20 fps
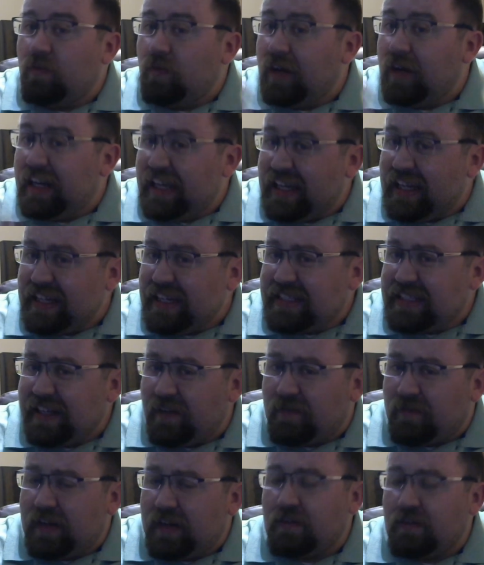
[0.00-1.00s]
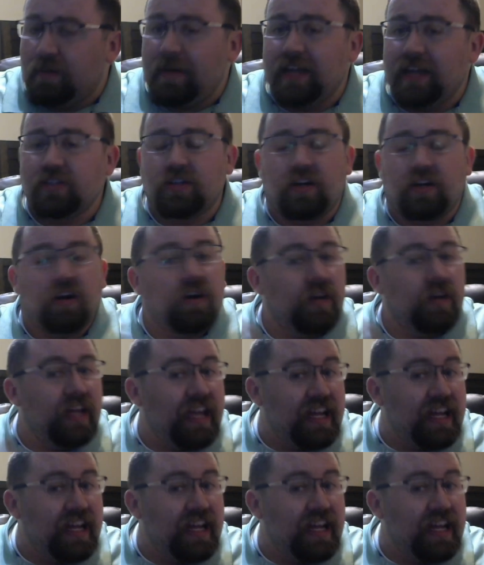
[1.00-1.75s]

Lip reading: what is their favorite Magic card